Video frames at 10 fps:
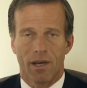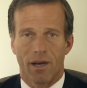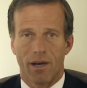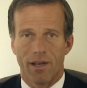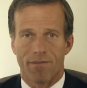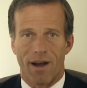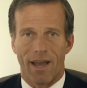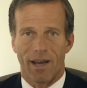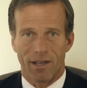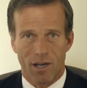If I
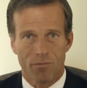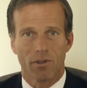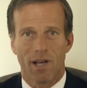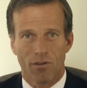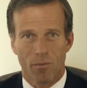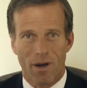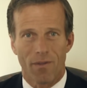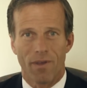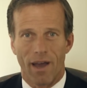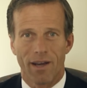had a comfort level
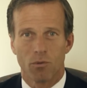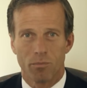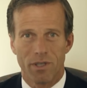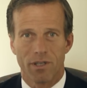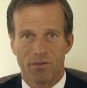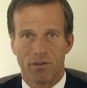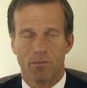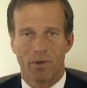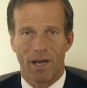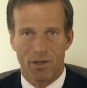about that, it would be different,
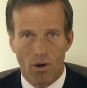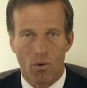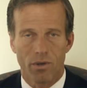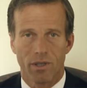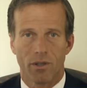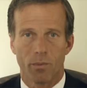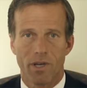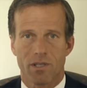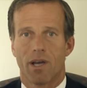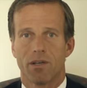but I don't. And the
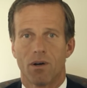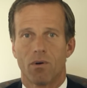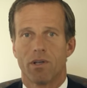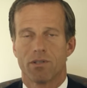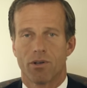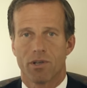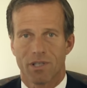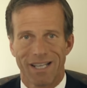reason I don't is there isn't